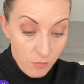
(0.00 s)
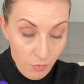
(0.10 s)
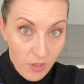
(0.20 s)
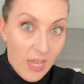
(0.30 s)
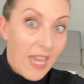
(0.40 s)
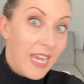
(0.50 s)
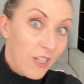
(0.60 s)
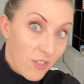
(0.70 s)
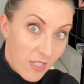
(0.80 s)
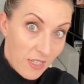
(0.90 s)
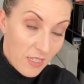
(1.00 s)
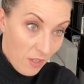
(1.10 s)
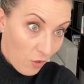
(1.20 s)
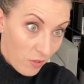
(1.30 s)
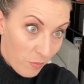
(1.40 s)
brother. He'd lost his
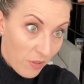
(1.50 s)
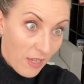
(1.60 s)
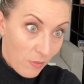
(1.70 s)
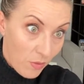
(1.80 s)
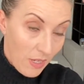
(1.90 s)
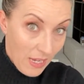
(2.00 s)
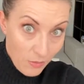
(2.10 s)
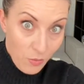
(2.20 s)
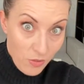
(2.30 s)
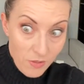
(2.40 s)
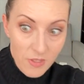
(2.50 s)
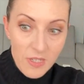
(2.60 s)
older brother, Edward,